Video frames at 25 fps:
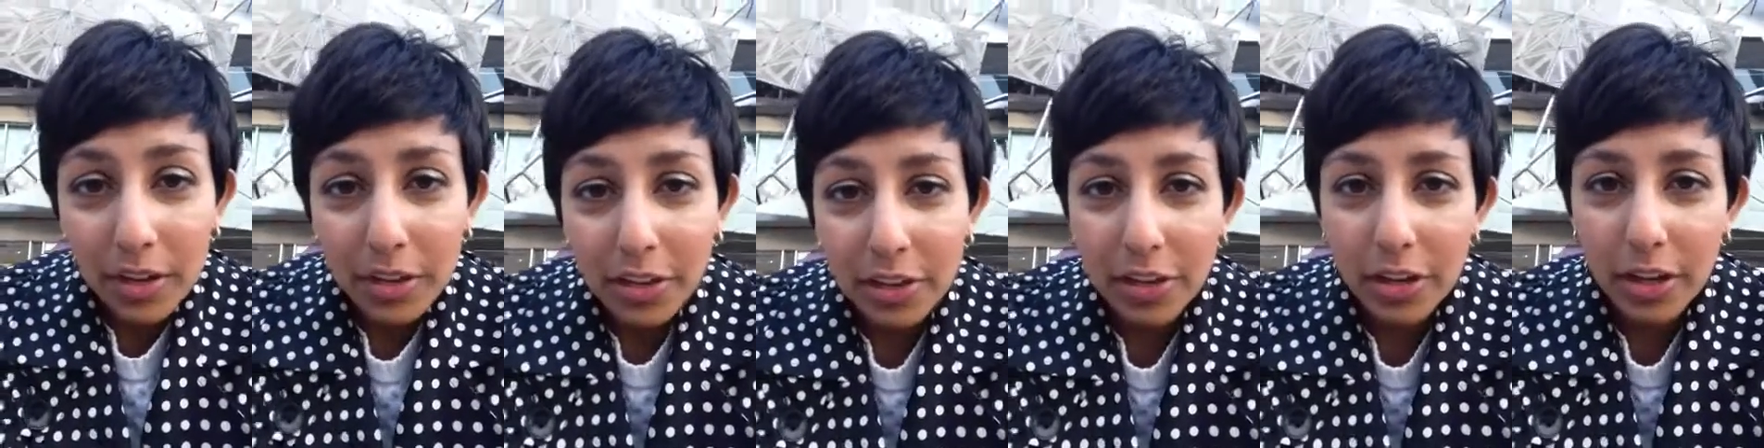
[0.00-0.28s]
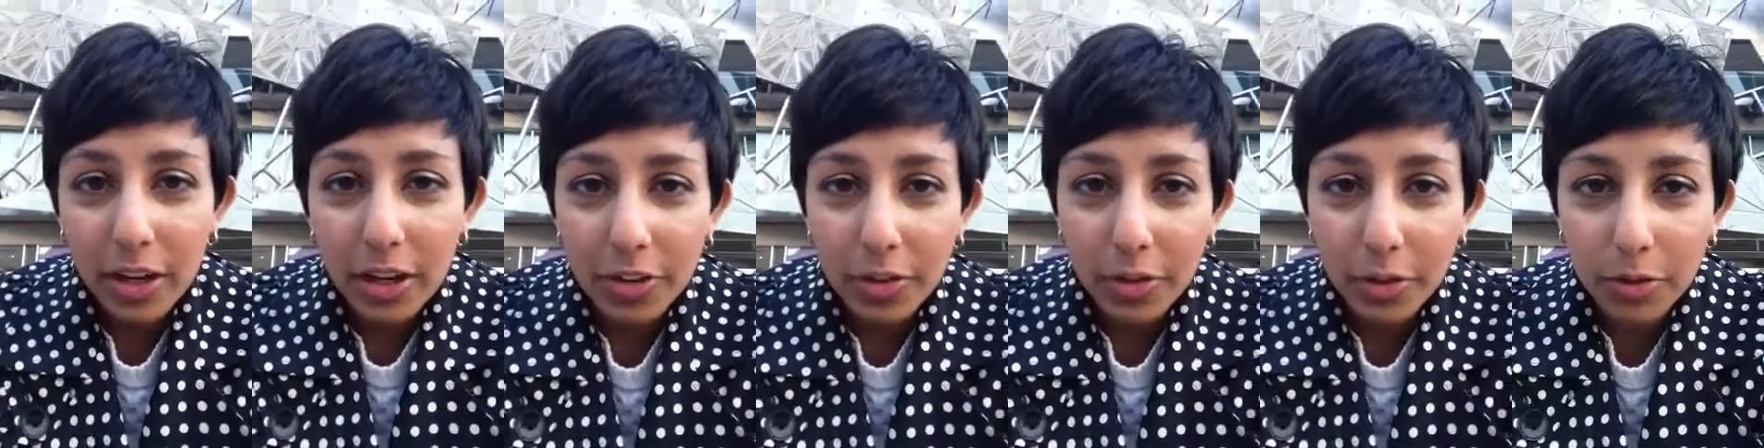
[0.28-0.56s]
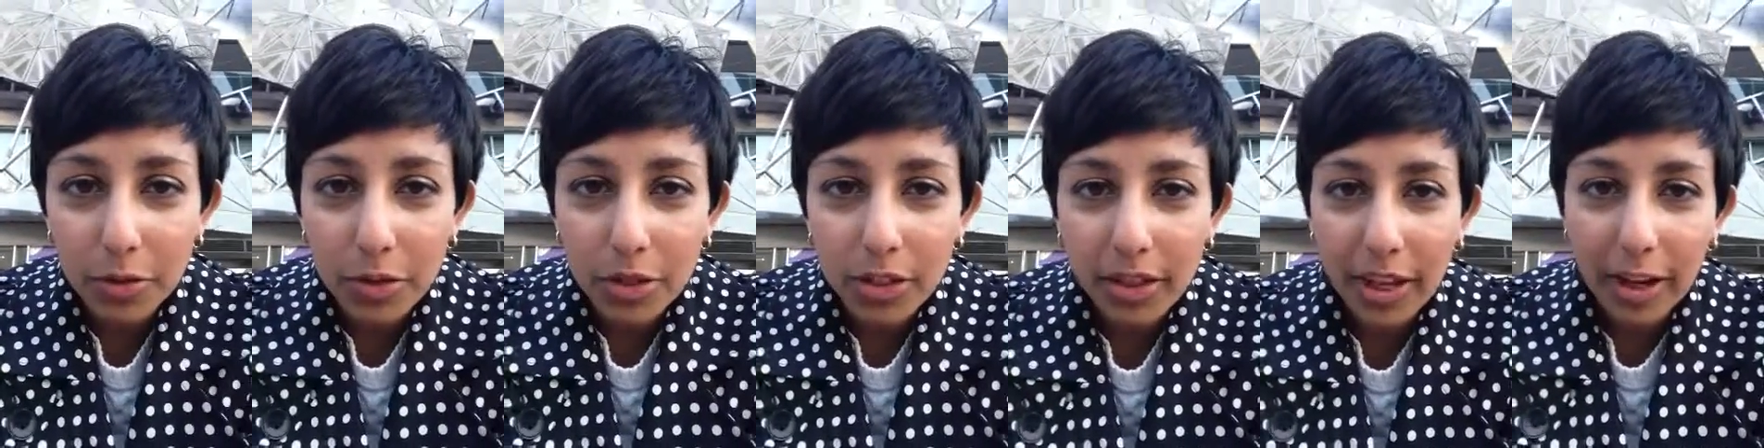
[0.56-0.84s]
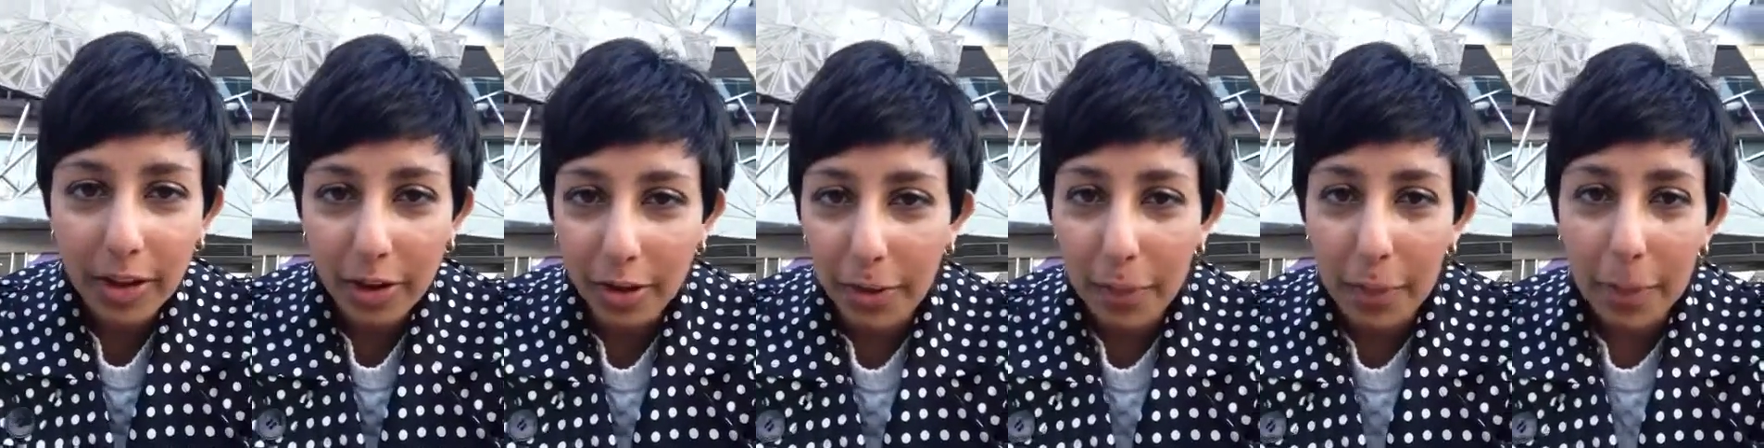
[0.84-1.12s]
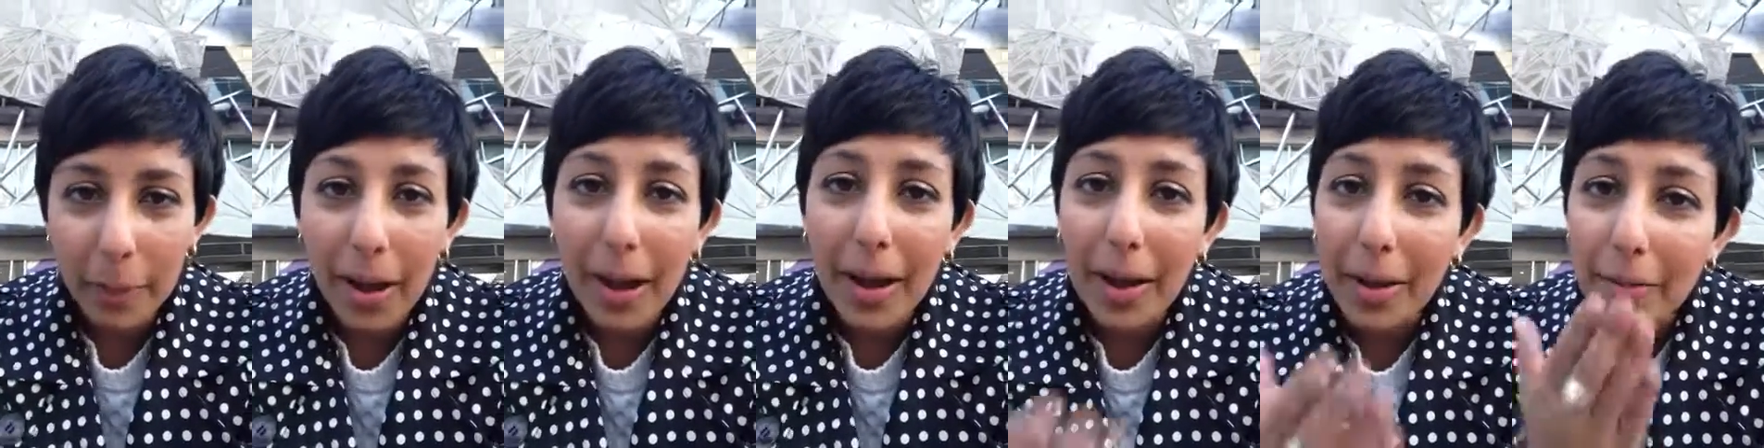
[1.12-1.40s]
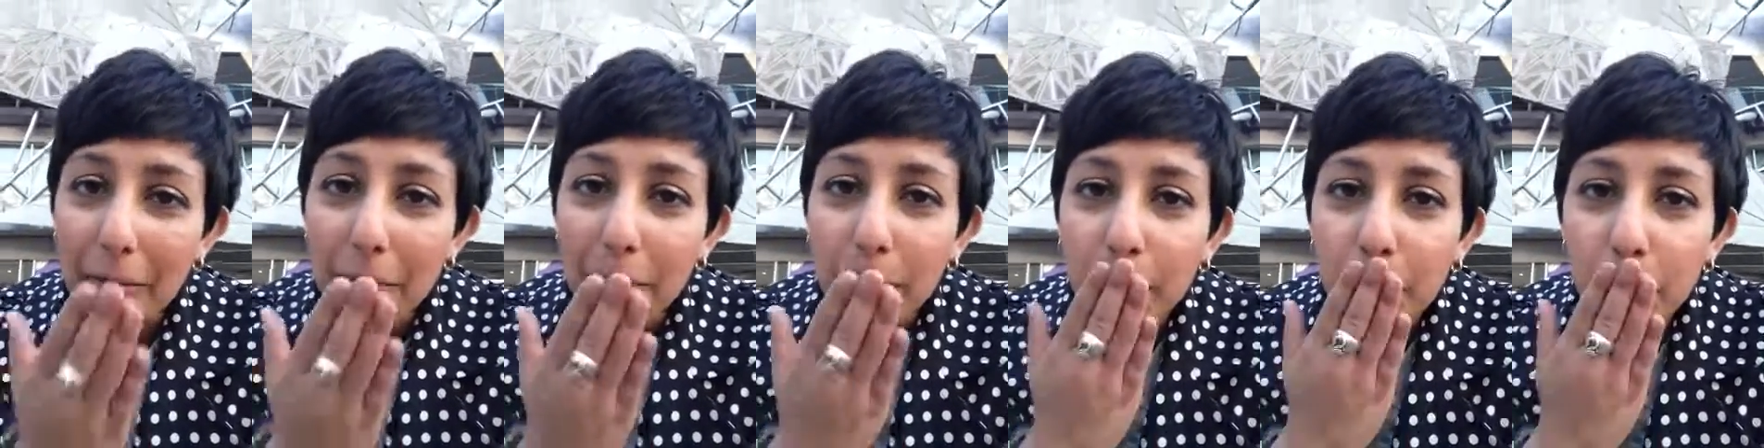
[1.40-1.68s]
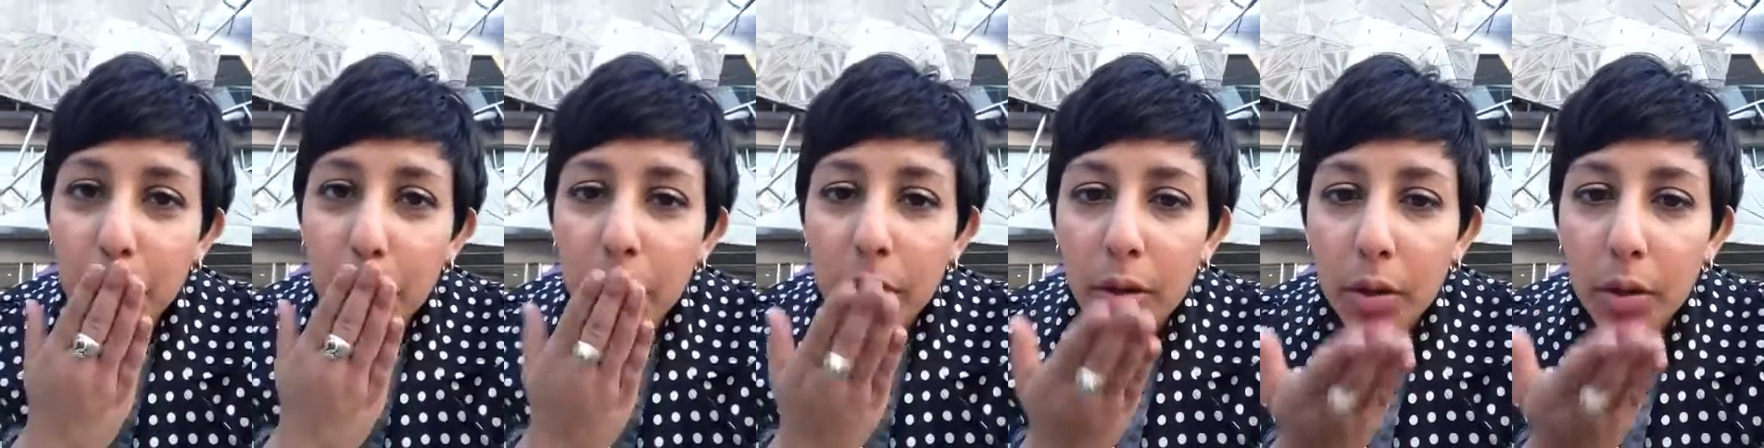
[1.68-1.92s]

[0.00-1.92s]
So I'll talk to you later. Bye.